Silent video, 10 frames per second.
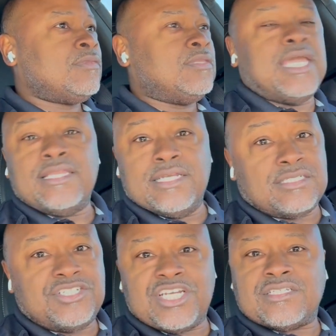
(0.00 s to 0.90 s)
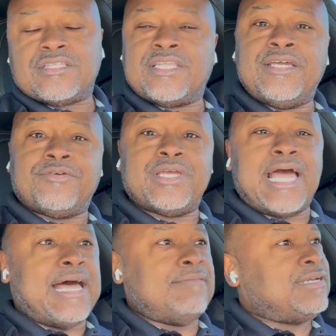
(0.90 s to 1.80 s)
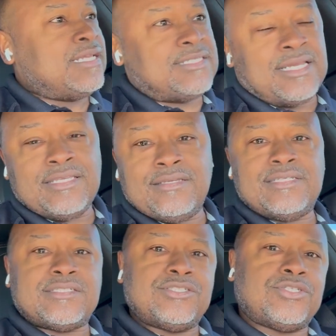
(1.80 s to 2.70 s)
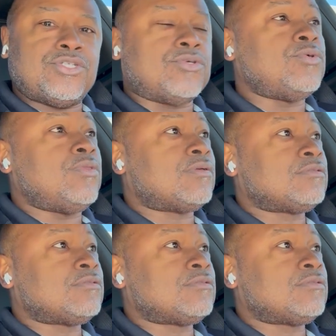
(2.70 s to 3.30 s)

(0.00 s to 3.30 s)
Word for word: Again, this is just a theory. I'm not telling you this is the truth.